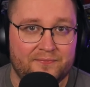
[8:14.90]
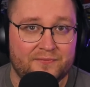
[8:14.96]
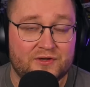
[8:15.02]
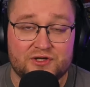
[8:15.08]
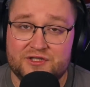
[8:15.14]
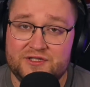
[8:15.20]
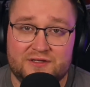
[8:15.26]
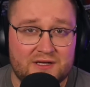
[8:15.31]

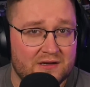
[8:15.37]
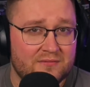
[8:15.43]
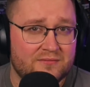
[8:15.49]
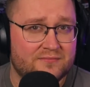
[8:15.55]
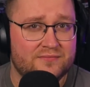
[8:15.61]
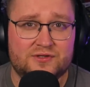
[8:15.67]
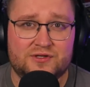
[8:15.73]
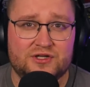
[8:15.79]
Just, you
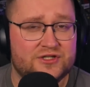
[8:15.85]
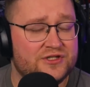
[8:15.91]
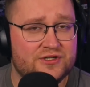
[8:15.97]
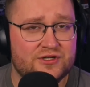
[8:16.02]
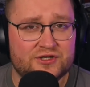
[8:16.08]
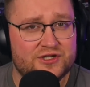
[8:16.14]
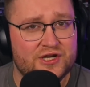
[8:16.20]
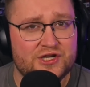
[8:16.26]
know,
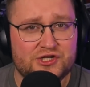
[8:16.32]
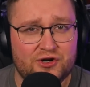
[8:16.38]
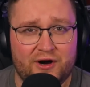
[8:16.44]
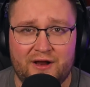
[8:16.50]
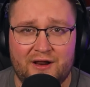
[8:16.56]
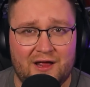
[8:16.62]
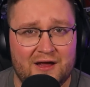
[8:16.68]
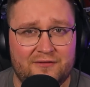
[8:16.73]
just
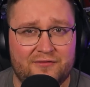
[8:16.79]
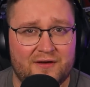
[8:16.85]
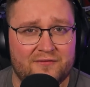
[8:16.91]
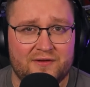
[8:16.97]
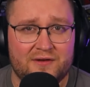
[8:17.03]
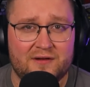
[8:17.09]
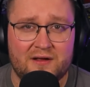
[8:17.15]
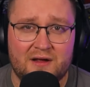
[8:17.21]
enjoying life,
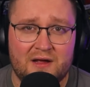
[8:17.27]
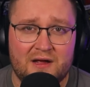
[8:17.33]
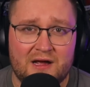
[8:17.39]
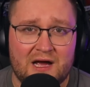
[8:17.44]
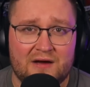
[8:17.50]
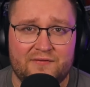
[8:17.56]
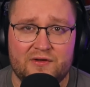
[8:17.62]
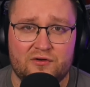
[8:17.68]
having
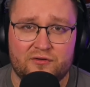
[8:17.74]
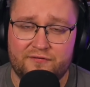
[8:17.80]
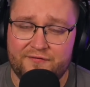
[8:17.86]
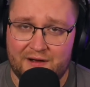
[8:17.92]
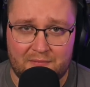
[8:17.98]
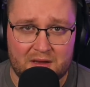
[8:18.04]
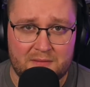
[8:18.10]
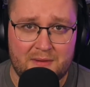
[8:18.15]
good
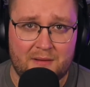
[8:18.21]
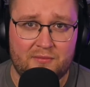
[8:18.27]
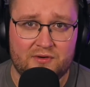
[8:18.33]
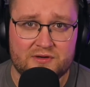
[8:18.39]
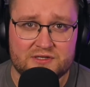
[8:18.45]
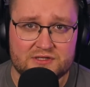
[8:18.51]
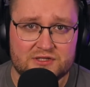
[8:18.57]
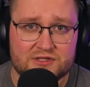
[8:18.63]
family
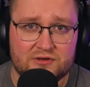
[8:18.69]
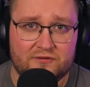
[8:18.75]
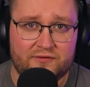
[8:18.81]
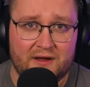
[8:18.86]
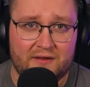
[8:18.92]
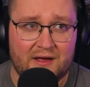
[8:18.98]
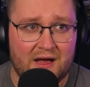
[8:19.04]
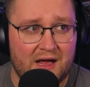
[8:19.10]
memories and
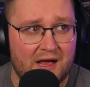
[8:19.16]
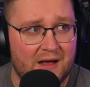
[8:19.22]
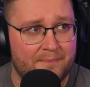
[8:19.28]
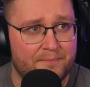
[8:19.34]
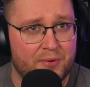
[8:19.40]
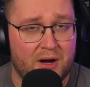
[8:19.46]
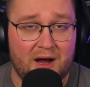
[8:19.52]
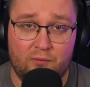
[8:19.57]
stuff like
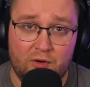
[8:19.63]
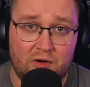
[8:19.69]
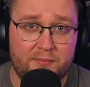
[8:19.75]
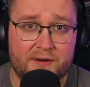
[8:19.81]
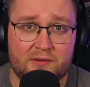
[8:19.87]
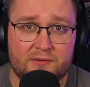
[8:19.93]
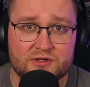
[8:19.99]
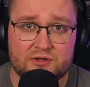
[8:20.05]
that. But I will
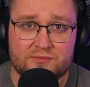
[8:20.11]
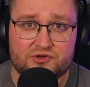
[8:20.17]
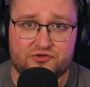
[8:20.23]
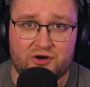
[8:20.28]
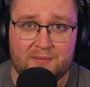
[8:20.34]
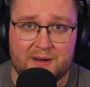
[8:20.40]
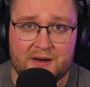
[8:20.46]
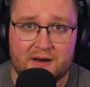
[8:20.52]
be doing some
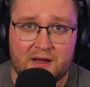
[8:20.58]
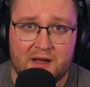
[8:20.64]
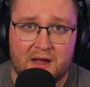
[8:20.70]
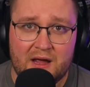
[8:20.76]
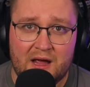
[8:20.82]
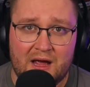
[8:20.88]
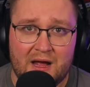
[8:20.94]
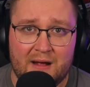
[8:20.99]
streaming
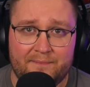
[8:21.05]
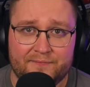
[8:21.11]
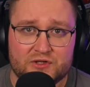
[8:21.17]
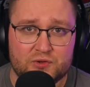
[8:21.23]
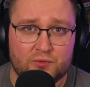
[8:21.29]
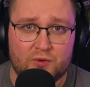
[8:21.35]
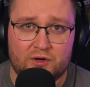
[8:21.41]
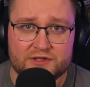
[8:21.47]

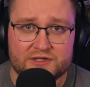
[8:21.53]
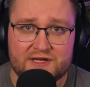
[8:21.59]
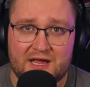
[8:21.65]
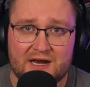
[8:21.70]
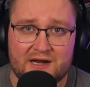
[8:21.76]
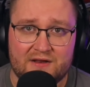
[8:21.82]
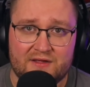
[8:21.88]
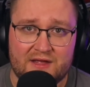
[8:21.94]
towards
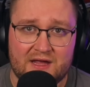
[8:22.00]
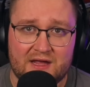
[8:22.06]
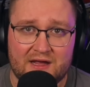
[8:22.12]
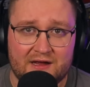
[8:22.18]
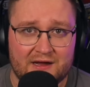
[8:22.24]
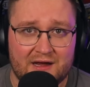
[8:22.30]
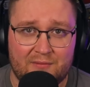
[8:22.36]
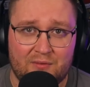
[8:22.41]
the end of the
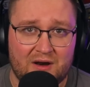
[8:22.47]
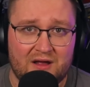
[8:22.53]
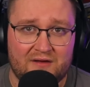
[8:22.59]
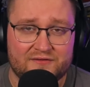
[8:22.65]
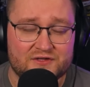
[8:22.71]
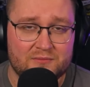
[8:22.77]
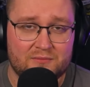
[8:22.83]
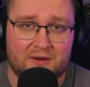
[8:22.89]
year, and we'll
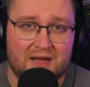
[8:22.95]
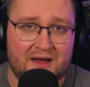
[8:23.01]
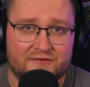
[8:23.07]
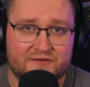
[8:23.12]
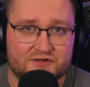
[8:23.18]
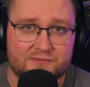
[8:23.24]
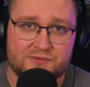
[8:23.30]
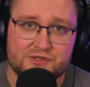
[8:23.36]
have some
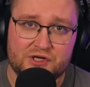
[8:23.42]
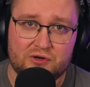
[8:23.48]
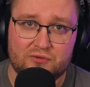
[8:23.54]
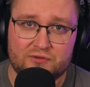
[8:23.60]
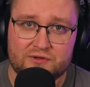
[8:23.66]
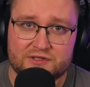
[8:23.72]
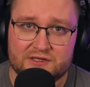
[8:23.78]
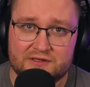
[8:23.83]
laughs, some
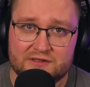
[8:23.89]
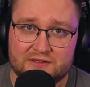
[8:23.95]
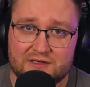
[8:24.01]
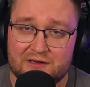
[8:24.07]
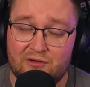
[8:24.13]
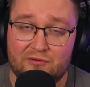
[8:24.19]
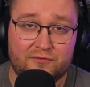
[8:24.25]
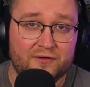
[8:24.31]
jokes,
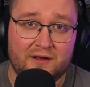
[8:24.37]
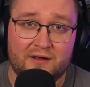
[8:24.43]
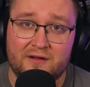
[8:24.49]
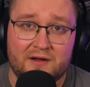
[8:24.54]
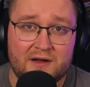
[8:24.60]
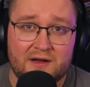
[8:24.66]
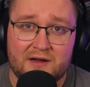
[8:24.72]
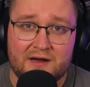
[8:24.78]
and hopefully,
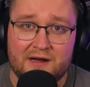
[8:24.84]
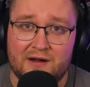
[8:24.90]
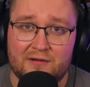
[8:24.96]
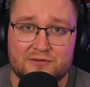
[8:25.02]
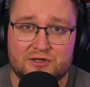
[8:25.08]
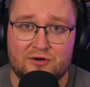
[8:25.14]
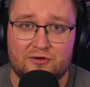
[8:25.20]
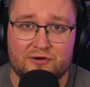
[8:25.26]
you
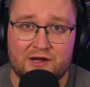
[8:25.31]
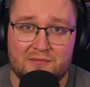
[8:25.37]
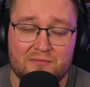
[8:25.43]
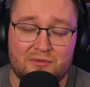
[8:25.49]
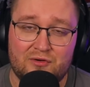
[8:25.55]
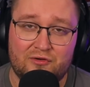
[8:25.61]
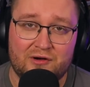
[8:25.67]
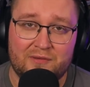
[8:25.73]
know,
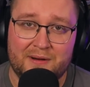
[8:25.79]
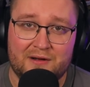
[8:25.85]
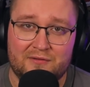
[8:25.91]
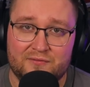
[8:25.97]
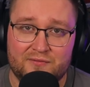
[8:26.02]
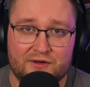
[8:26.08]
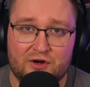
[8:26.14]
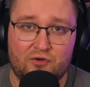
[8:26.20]
talking more
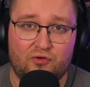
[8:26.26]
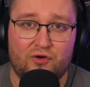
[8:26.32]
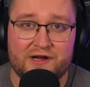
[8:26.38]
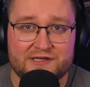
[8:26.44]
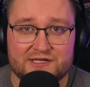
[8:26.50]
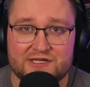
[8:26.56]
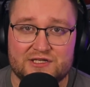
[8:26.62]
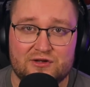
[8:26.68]
about the
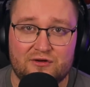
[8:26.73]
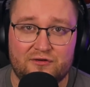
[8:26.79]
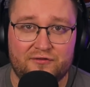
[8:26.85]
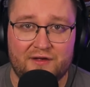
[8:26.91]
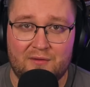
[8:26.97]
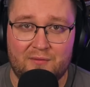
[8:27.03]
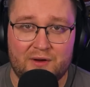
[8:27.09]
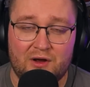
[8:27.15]
crazy
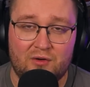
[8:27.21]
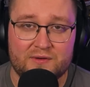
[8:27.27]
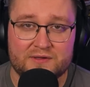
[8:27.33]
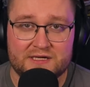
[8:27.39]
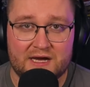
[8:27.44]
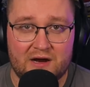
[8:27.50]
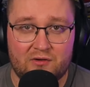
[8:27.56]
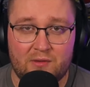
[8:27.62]
stuff that we
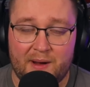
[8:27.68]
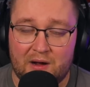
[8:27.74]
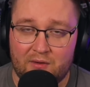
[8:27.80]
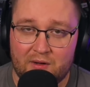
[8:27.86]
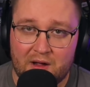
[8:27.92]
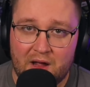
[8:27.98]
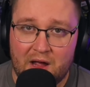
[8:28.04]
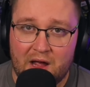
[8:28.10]
always hear
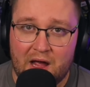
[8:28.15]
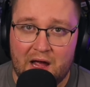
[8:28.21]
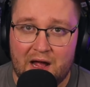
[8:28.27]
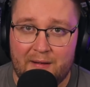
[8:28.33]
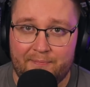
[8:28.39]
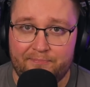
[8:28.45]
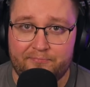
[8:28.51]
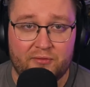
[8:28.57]
about.
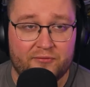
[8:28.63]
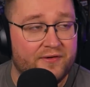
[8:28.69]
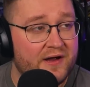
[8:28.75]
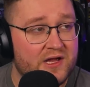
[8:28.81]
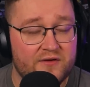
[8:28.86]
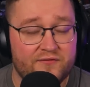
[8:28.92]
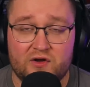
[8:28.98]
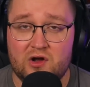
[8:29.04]
But
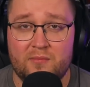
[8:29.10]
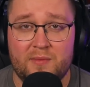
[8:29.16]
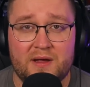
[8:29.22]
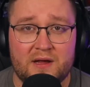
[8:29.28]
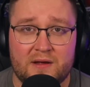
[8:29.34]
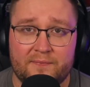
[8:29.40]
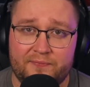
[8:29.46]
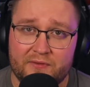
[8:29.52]
thank you for
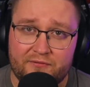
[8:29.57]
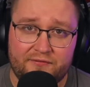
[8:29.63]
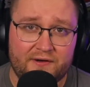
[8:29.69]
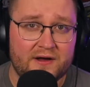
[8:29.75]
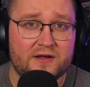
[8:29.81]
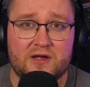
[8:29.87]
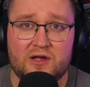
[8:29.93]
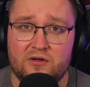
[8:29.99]
coming.
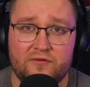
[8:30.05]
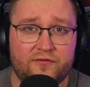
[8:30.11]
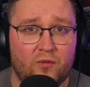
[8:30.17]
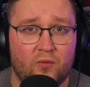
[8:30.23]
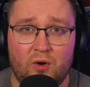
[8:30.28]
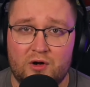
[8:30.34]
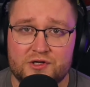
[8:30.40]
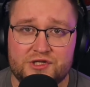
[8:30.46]
Thank you
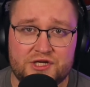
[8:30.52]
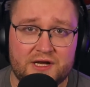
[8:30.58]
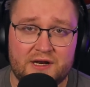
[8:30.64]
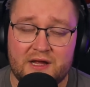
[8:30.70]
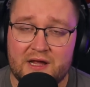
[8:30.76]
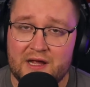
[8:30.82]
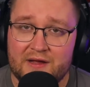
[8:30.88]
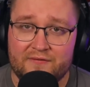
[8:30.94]
for
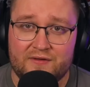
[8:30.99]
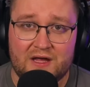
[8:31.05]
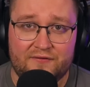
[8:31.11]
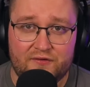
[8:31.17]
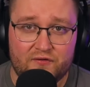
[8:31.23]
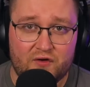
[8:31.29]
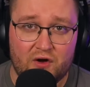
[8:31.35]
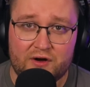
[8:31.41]
watching.
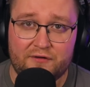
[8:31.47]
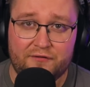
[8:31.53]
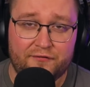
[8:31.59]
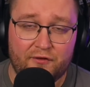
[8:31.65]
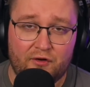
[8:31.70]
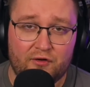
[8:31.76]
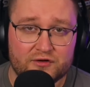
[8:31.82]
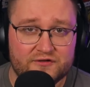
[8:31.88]
If you've got any
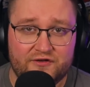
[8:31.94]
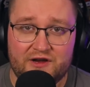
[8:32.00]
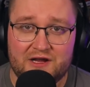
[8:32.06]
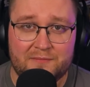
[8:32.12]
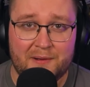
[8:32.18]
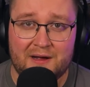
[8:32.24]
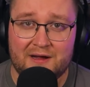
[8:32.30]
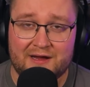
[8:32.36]
thoughts,
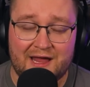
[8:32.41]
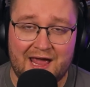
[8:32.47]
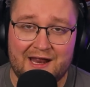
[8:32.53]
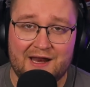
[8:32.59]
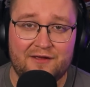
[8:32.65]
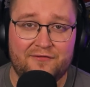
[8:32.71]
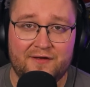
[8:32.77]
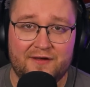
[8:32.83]
feedback,
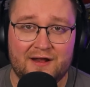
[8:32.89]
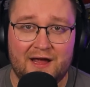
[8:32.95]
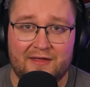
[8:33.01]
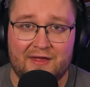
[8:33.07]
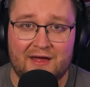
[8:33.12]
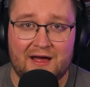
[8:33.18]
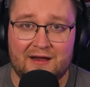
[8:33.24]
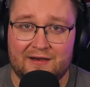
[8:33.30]
anything
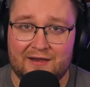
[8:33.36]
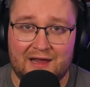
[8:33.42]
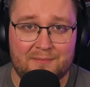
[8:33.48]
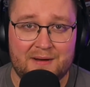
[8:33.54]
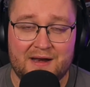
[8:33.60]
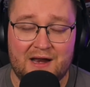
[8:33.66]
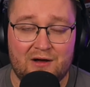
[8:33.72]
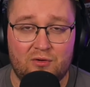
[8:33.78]
like that,
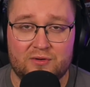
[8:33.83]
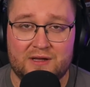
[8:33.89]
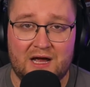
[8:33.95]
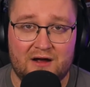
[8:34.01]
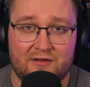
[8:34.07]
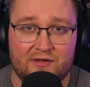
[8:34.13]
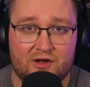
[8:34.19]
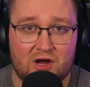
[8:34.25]
let me know
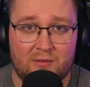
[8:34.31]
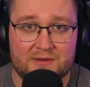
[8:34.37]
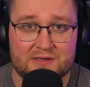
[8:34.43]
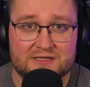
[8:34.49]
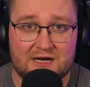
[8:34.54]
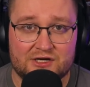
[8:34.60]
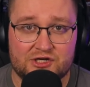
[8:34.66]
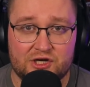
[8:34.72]
down in the
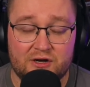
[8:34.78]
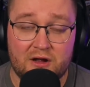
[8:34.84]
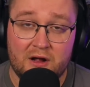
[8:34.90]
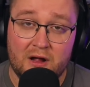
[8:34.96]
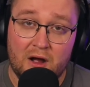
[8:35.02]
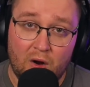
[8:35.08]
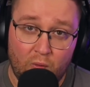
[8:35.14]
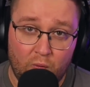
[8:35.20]
comment section.
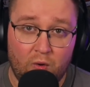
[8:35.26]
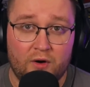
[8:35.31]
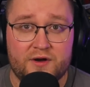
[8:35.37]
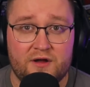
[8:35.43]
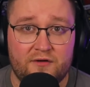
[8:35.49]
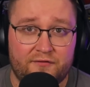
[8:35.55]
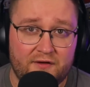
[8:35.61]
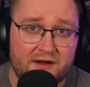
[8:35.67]

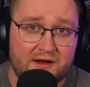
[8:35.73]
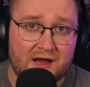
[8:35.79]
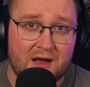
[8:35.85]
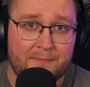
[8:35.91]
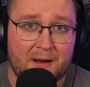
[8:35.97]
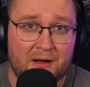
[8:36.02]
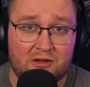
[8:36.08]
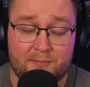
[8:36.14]
What do you think
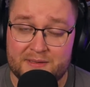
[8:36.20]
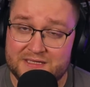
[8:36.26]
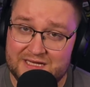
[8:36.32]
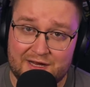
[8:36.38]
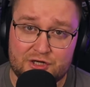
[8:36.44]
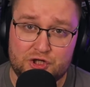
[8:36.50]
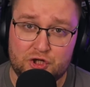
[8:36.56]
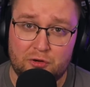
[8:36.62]
about the
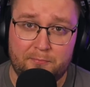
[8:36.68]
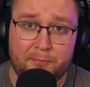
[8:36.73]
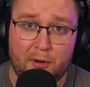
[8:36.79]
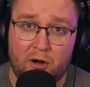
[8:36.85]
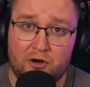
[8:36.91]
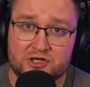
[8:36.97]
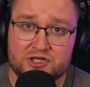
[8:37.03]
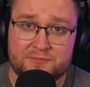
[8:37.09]
potential
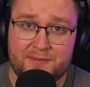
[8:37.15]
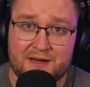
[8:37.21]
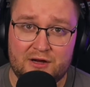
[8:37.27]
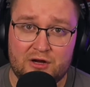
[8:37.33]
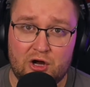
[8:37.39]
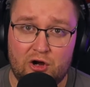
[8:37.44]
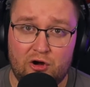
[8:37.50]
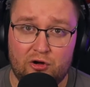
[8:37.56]
box
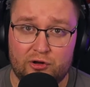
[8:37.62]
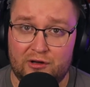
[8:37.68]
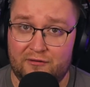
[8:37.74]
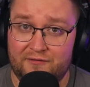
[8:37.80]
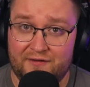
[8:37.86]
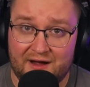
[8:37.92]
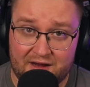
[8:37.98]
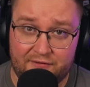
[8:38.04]
being called
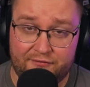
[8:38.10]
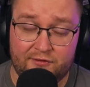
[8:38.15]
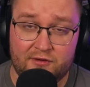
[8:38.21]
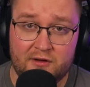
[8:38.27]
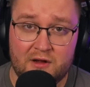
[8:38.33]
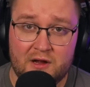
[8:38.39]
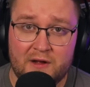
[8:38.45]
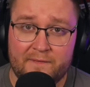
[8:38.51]

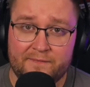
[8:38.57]
Leviathan?